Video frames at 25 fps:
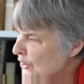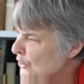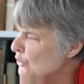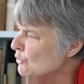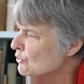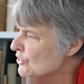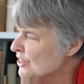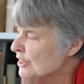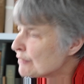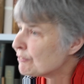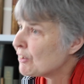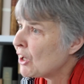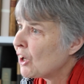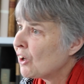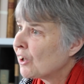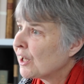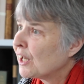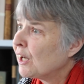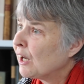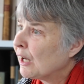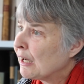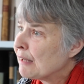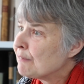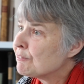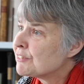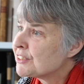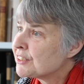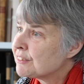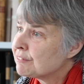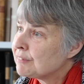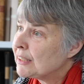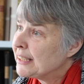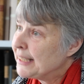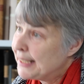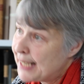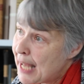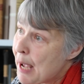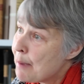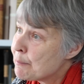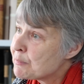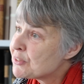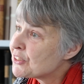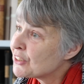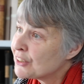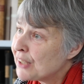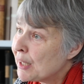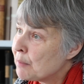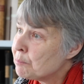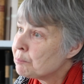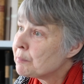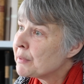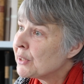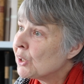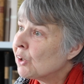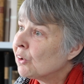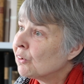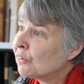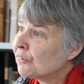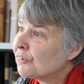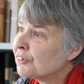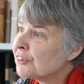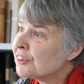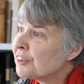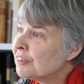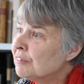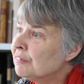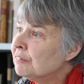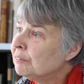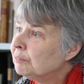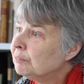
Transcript: and use of archives in Hampshire and beyond.